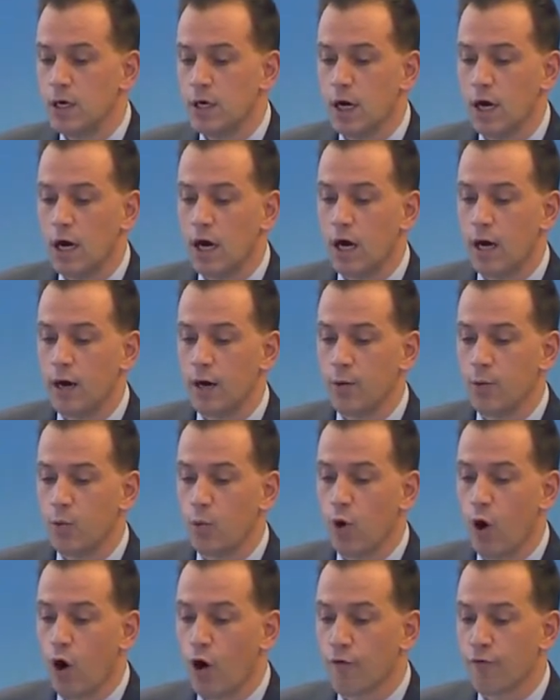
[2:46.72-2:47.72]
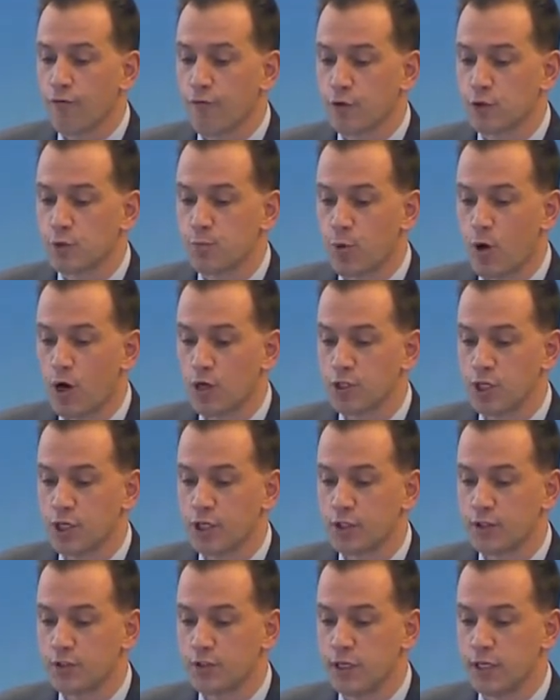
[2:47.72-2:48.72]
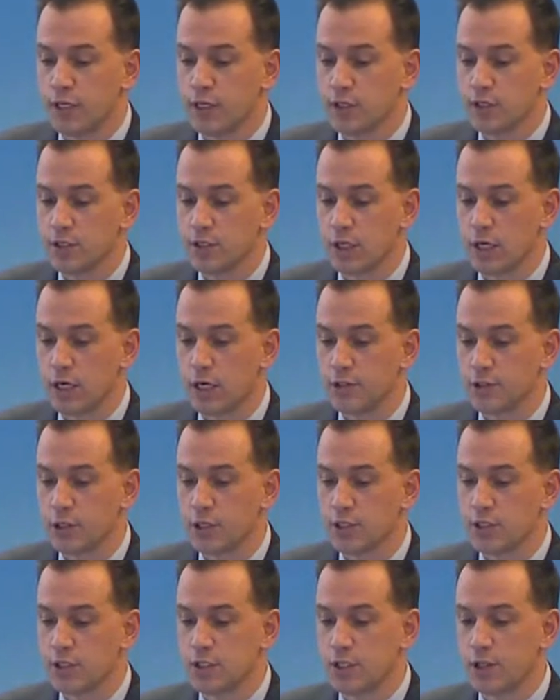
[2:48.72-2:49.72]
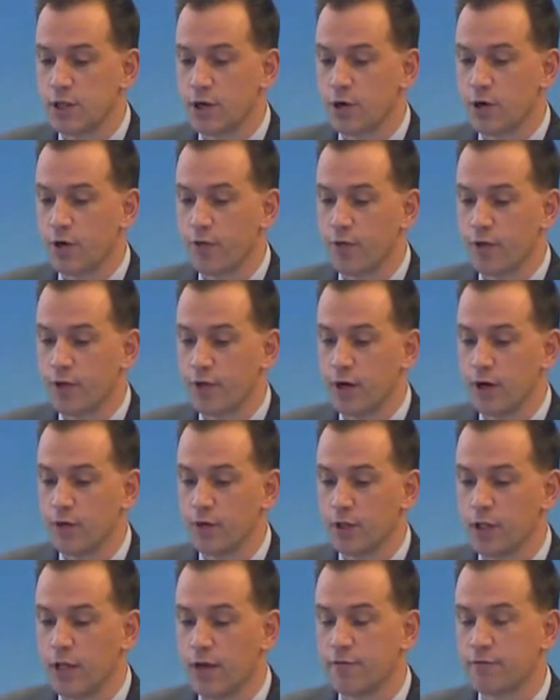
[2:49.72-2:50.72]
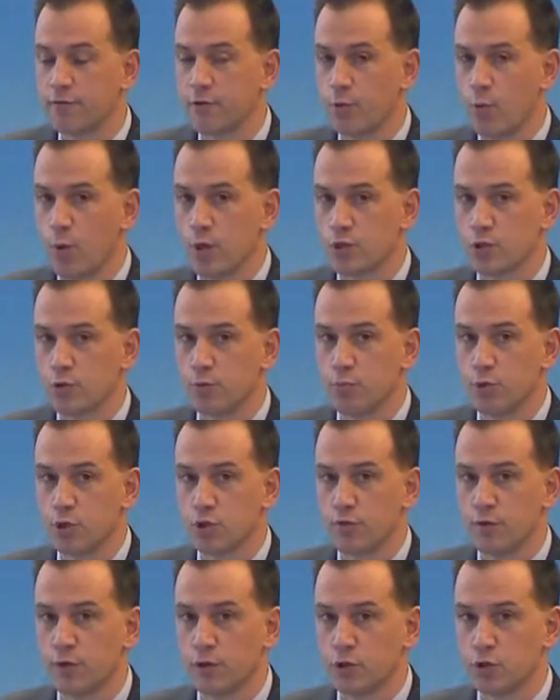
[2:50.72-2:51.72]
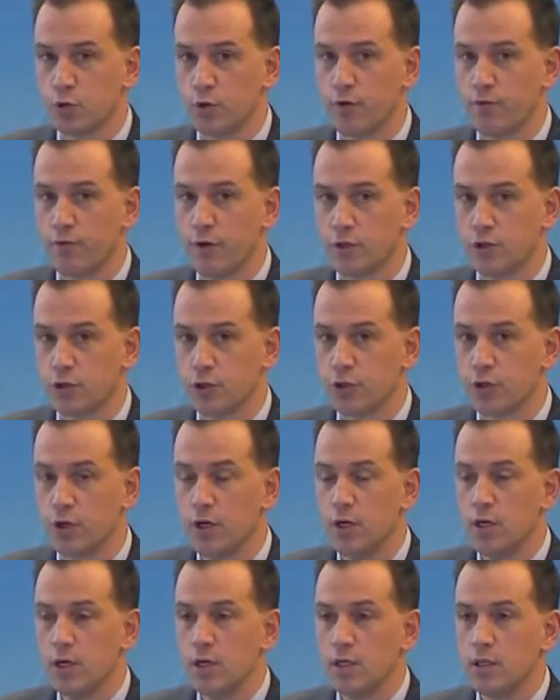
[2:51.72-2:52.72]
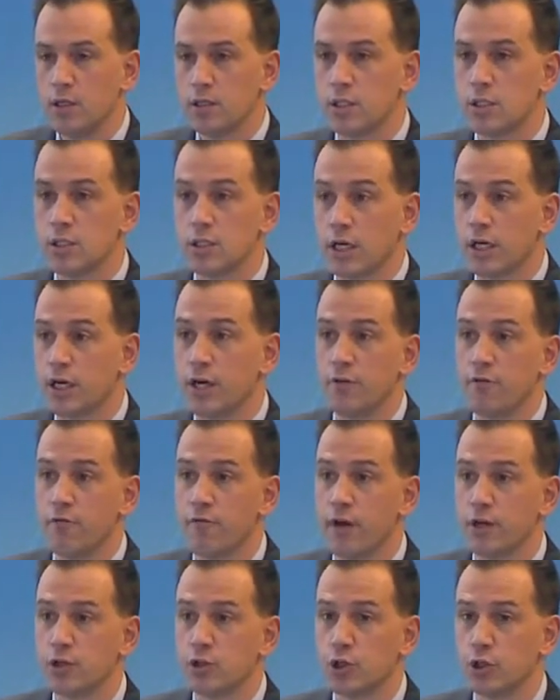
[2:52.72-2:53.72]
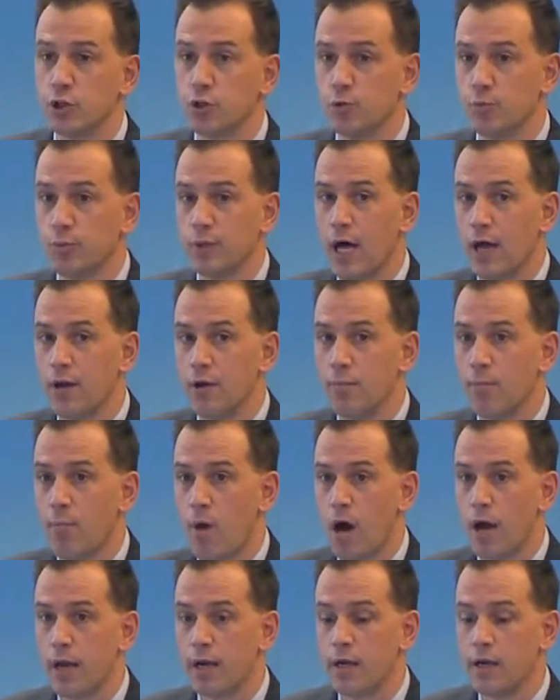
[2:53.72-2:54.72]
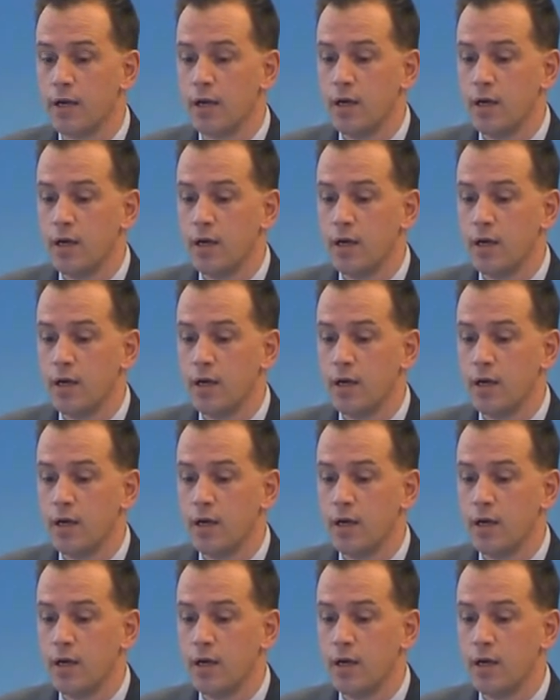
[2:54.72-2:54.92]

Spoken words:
Our first project is, as you can see there on the left, the Western Bushveld joint venture. This is a conventional platinum mine.